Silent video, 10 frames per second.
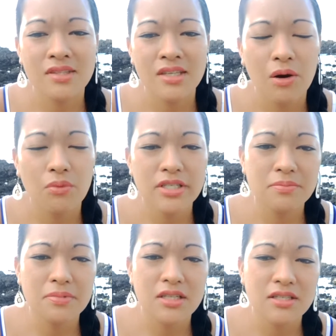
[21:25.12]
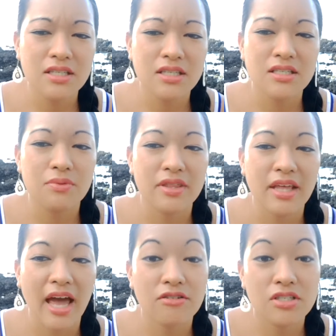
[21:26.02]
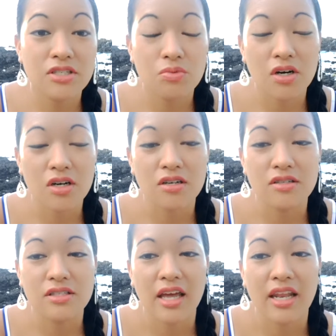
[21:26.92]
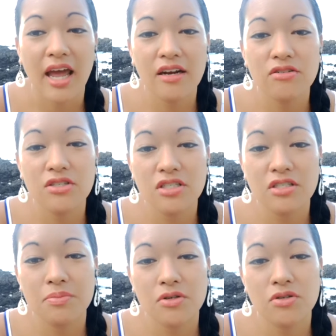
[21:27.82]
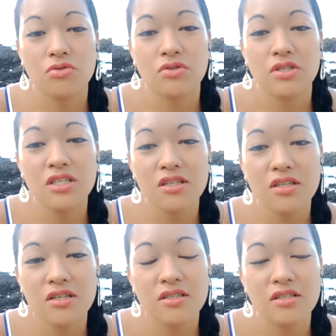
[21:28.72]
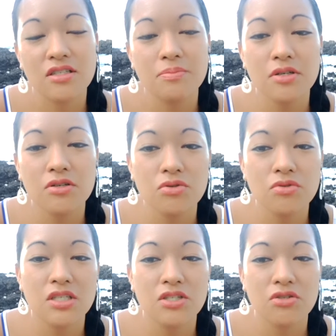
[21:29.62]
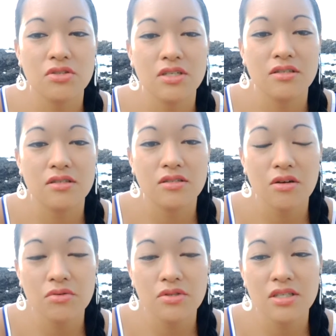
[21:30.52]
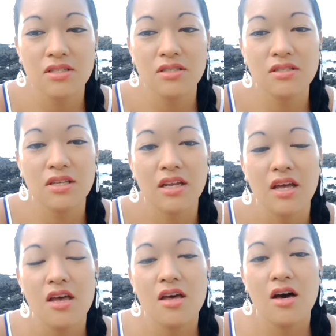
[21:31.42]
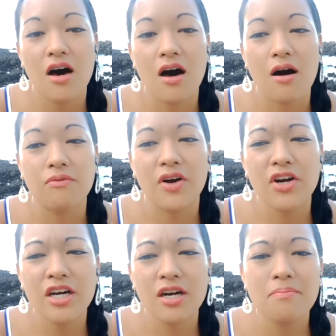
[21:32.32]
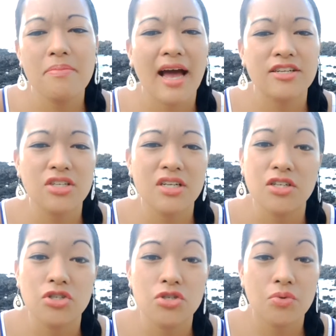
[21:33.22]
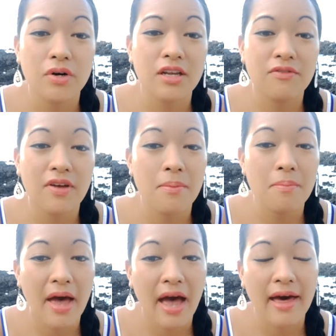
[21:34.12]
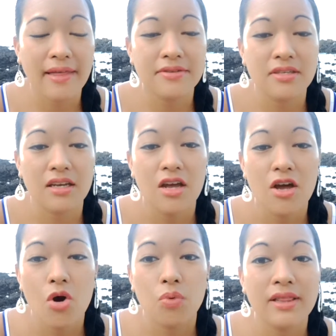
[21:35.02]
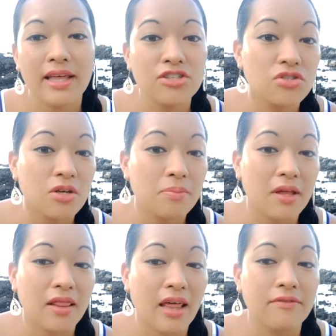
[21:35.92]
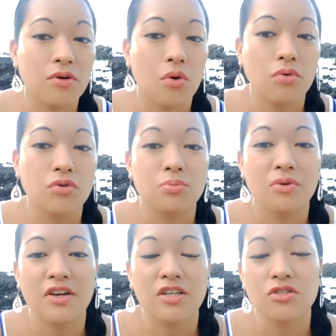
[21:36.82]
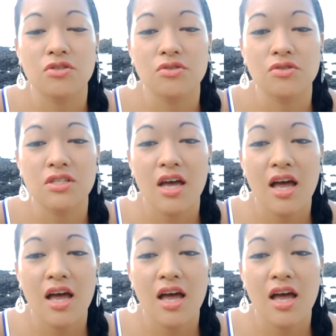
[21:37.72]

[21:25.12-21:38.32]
And we typically see this with energy workers and energy spiritual healers and spiritual teachers and consultants and very compassionate, intuitive empaths and relationship and life coach professionals.